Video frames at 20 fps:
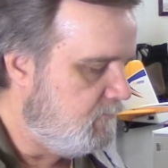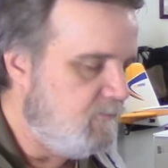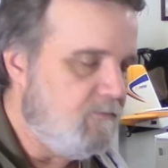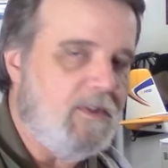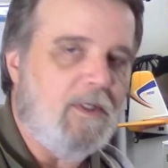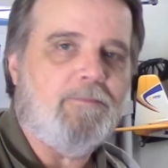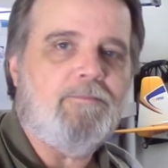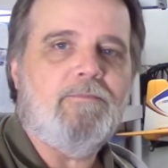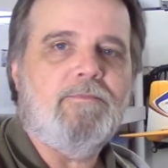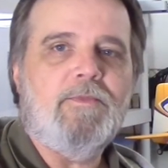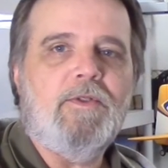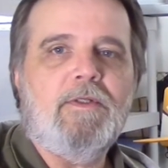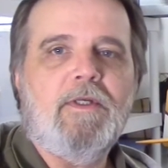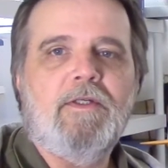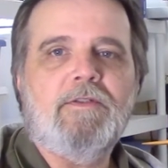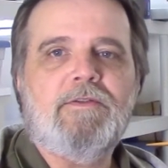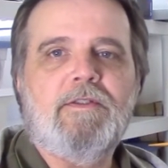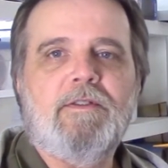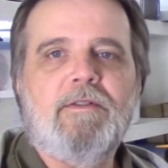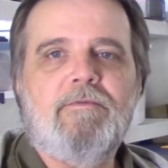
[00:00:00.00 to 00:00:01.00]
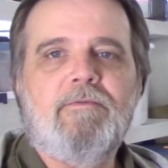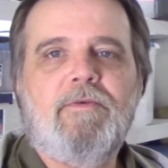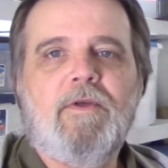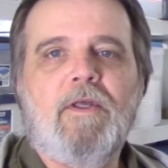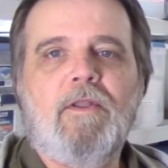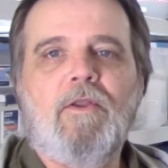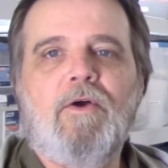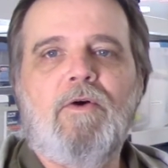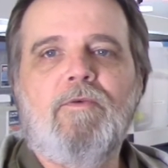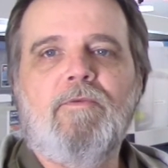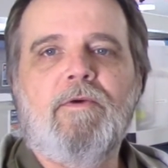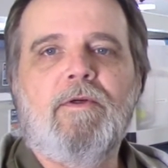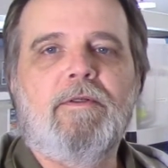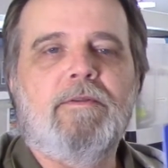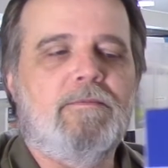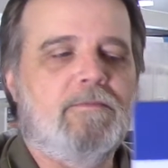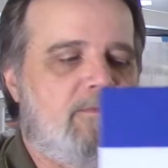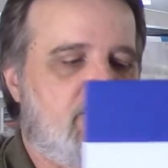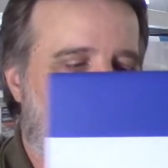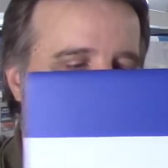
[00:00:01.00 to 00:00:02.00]
yep, you guessed it, it fell over
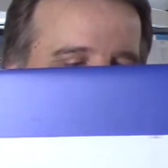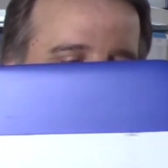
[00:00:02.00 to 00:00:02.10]
and